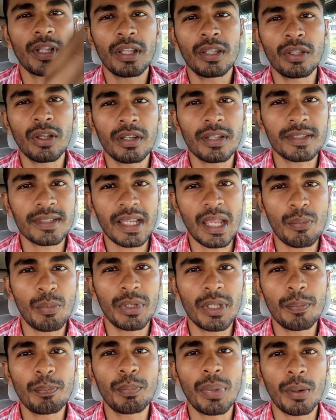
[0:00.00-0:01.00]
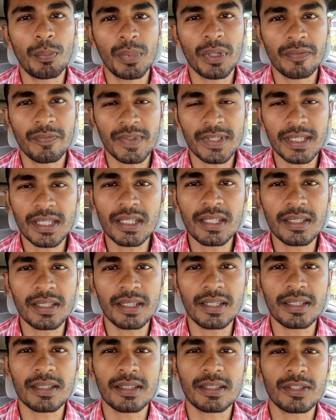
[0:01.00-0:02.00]
lot of time on the public
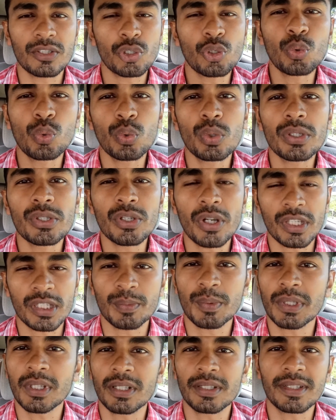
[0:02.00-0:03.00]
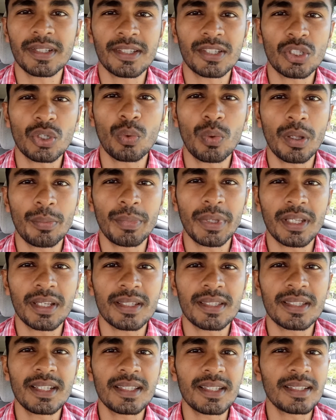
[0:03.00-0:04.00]
facilities, schools, hospitals, and so on, because
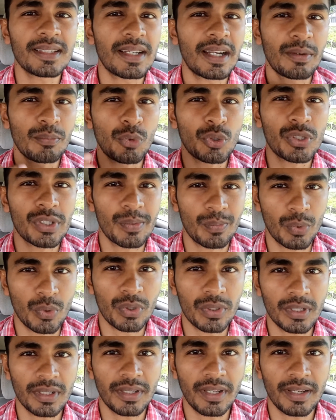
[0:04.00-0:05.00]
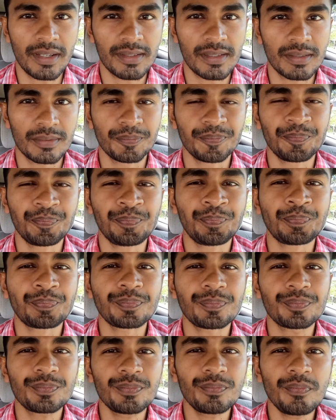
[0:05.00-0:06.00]
things are the most important things.
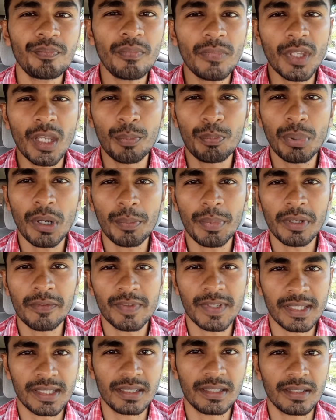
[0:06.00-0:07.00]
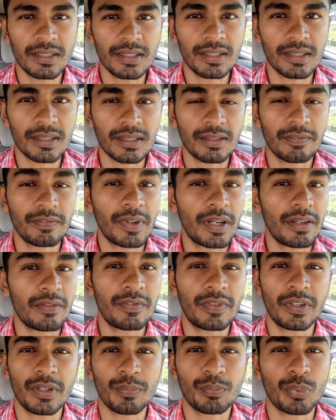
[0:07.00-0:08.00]
Public facilities are
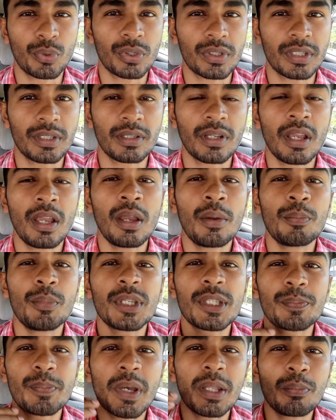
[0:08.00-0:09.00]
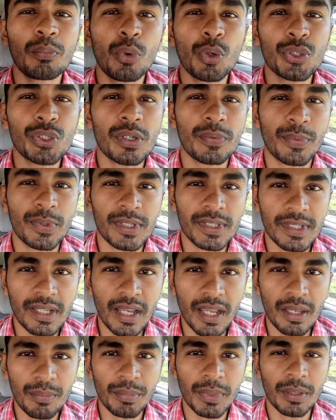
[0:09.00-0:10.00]
very important. You spend most of our
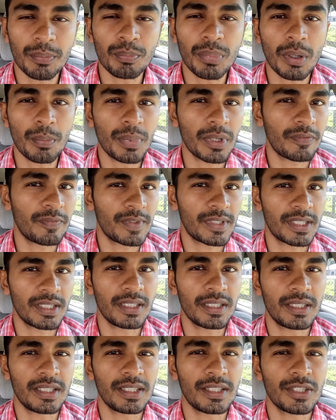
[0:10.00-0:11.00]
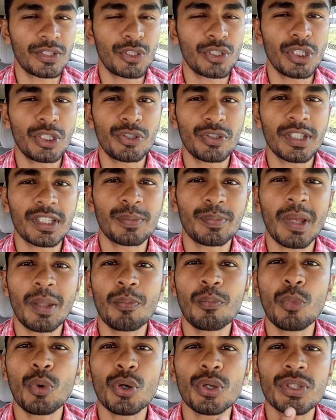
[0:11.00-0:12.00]
time in public facilities. The children
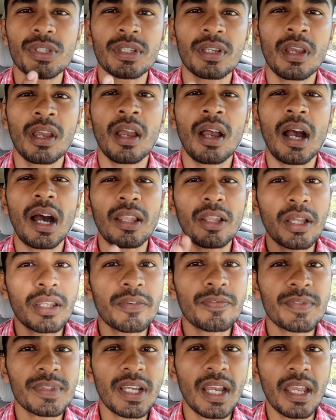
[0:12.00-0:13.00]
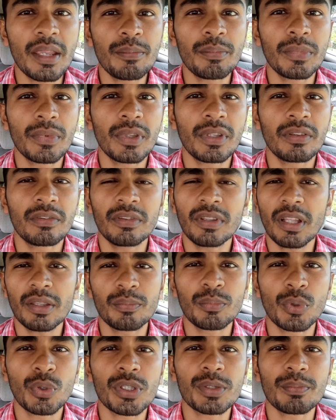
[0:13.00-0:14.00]
spend a lot of time, not
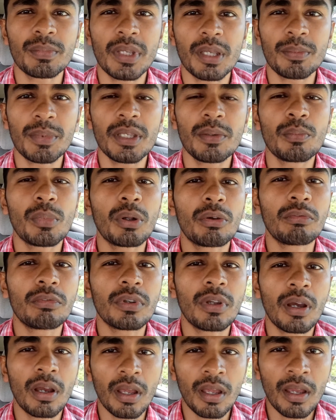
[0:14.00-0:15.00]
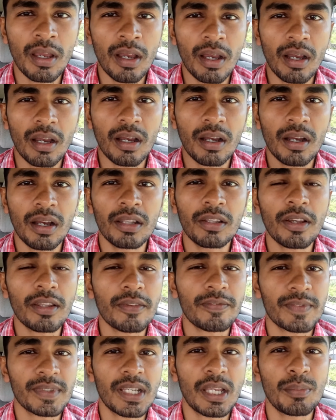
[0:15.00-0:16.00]
most maybe, but a lot
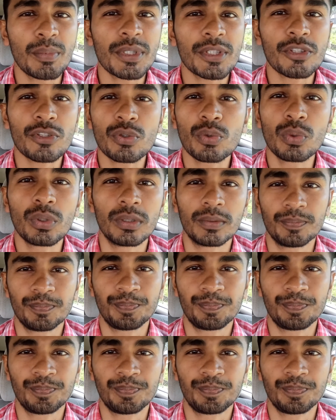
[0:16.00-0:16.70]
of time in school.